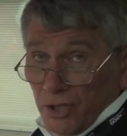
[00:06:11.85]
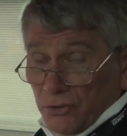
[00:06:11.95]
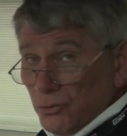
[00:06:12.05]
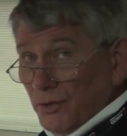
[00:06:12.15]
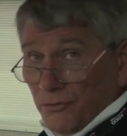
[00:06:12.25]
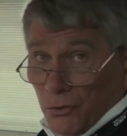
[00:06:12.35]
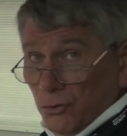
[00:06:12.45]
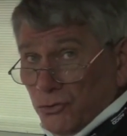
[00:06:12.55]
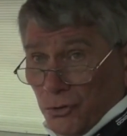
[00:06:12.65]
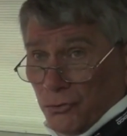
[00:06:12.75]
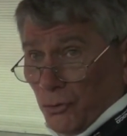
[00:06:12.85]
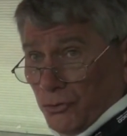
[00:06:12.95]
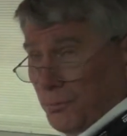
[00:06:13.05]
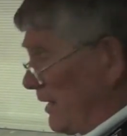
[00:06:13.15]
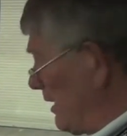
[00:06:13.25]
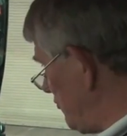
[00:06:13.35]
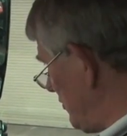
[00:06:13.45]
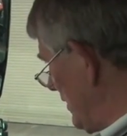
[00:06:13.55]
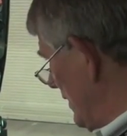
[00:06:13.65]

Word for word: set two different cruise control speeds,